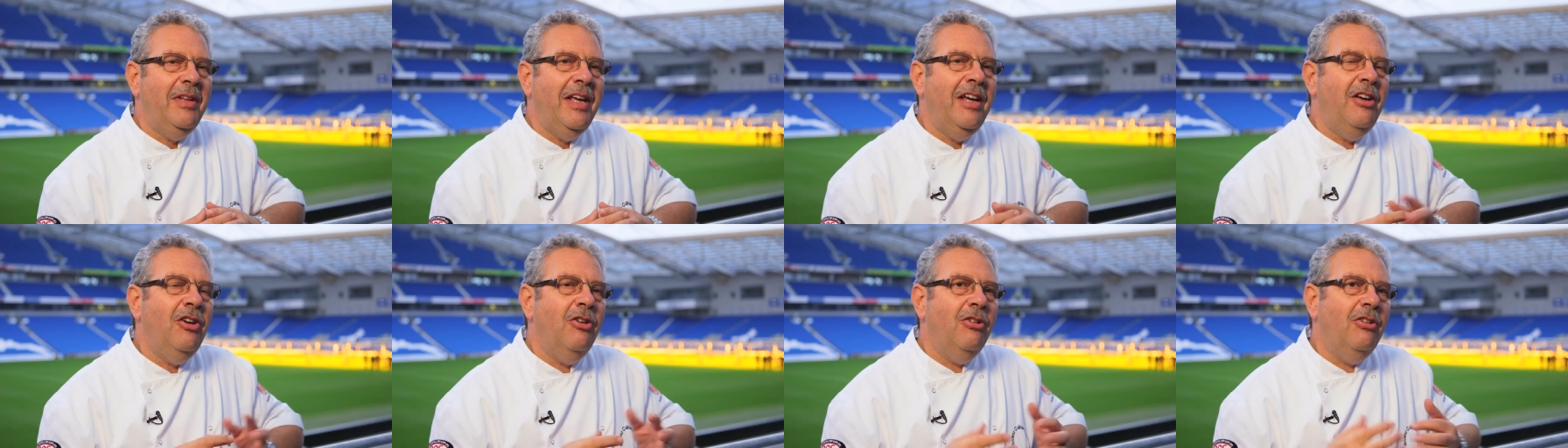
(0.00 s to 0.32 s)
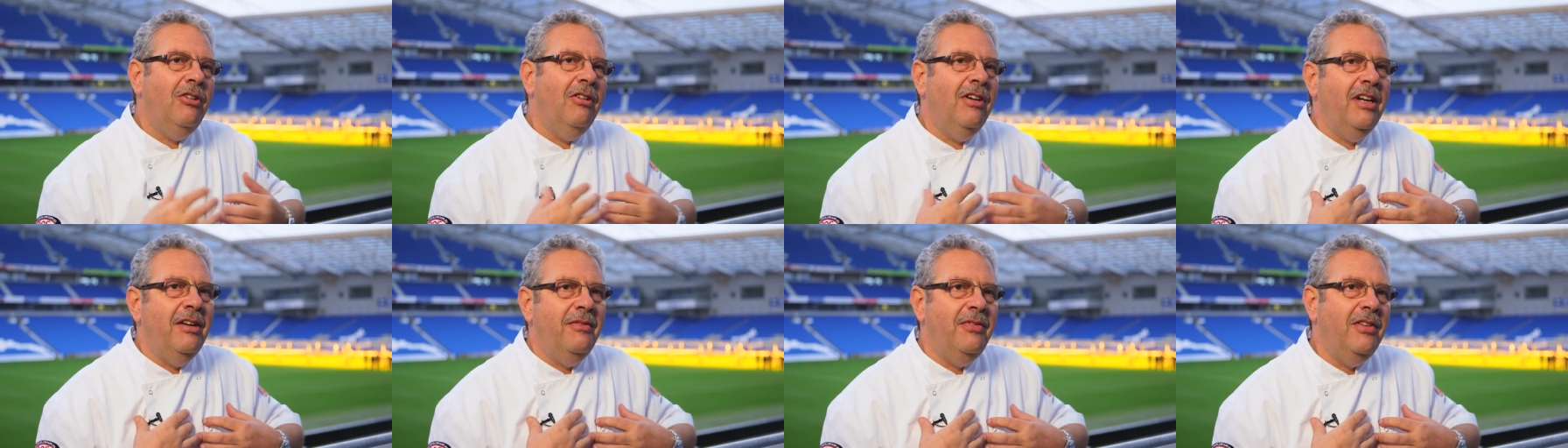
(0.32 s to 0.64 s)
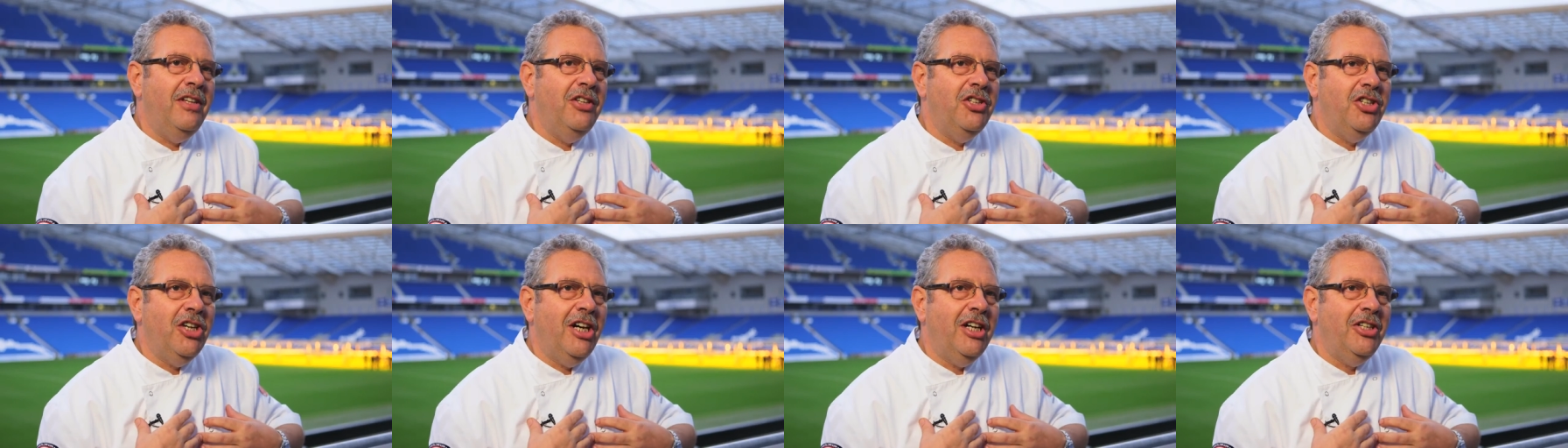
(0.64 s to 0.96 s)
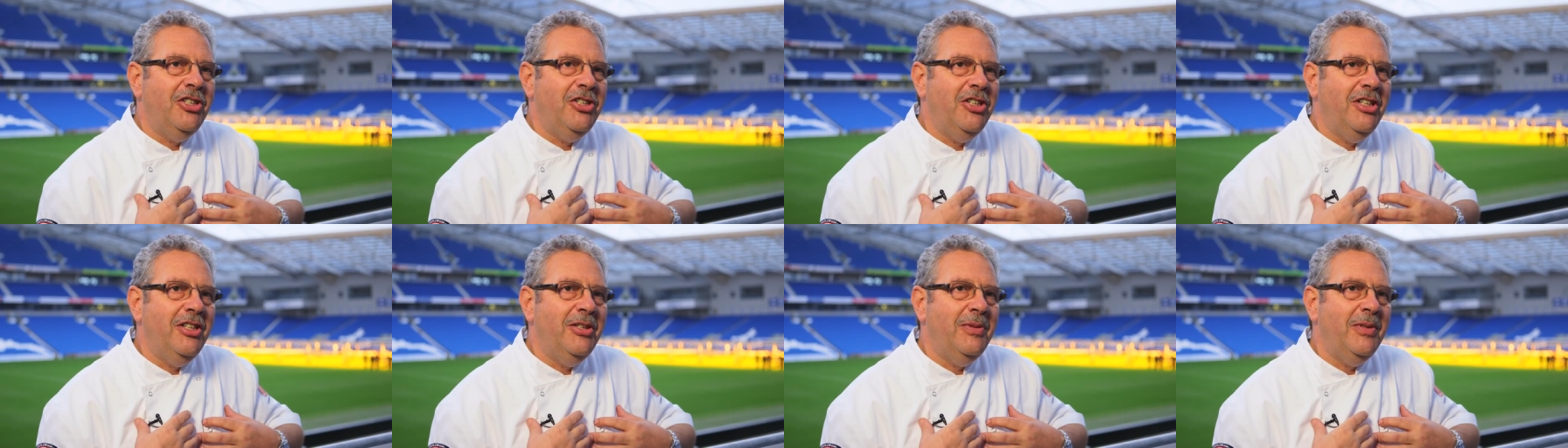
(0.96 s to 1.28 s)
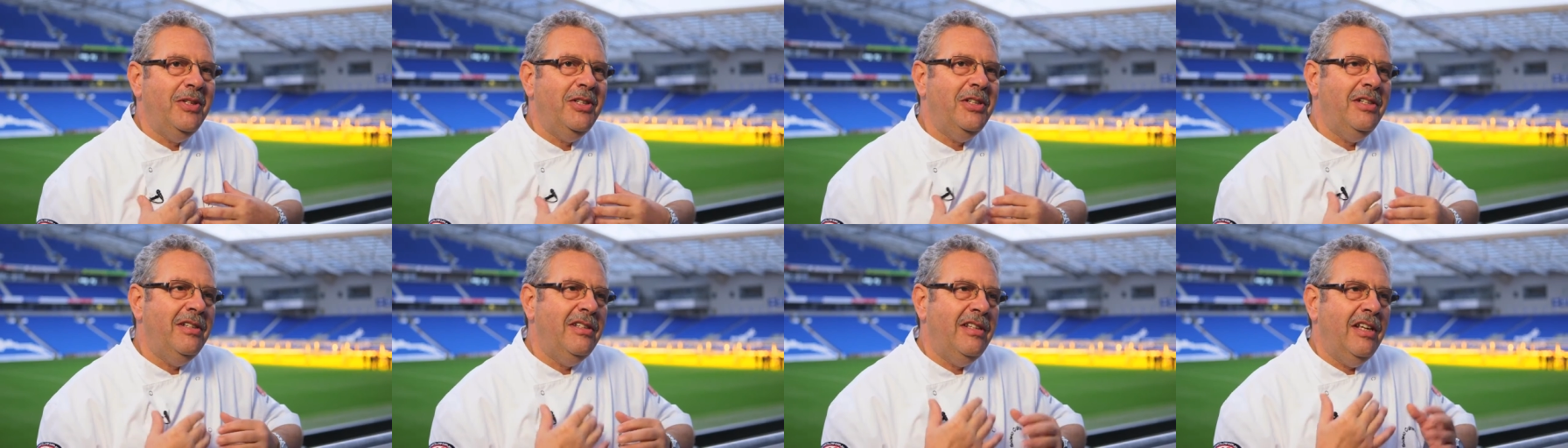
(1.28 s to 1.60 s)
They're not cooking for the judges,
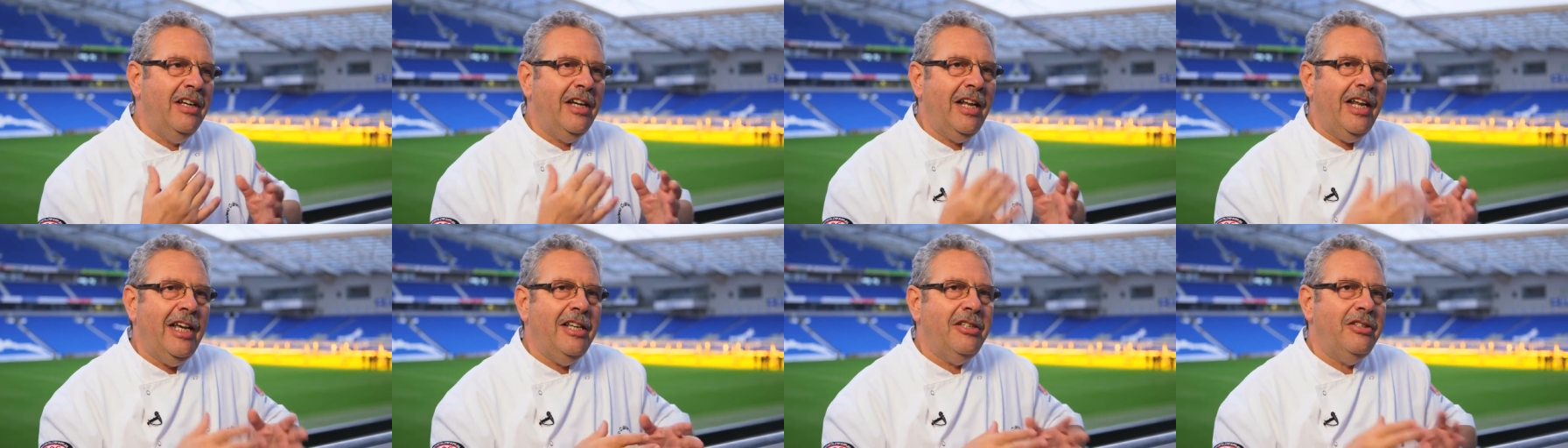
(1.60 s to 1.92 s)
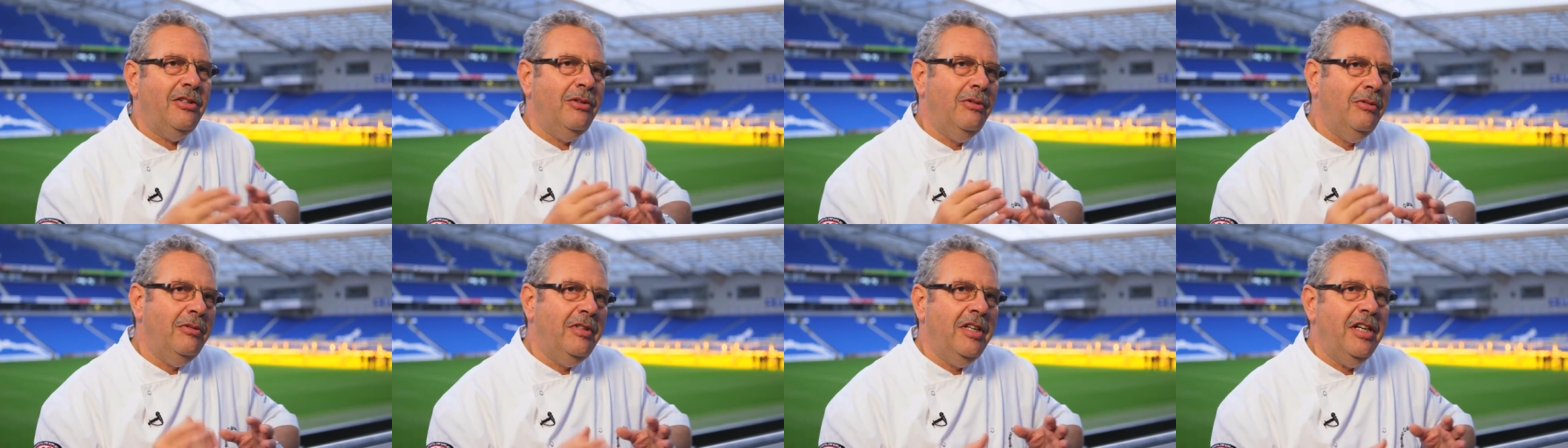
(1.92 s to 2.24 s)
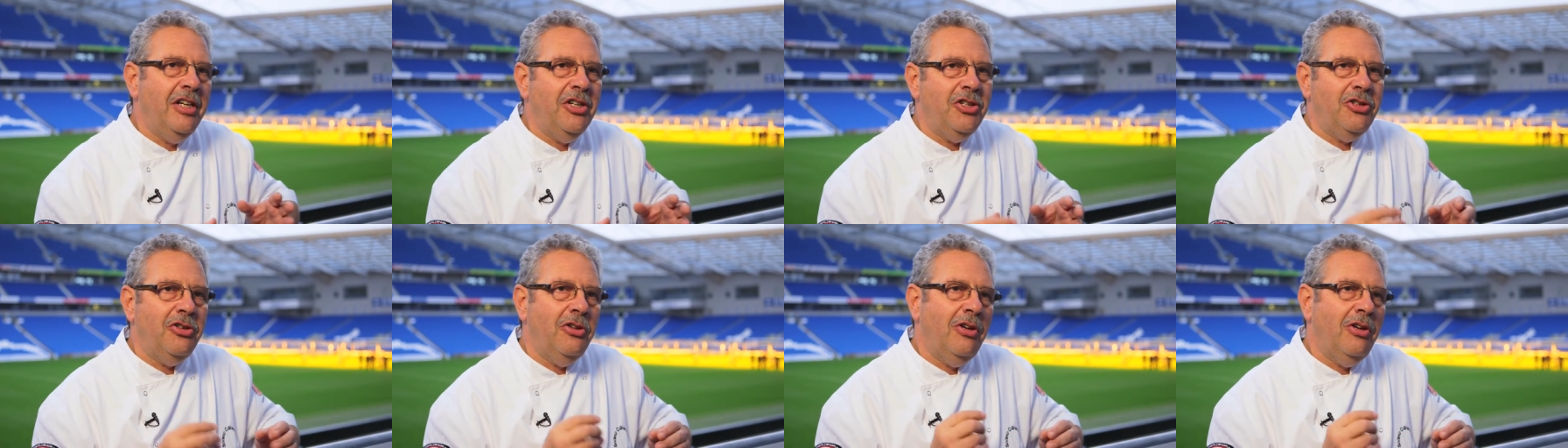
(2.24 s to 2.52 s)
which is the classical dish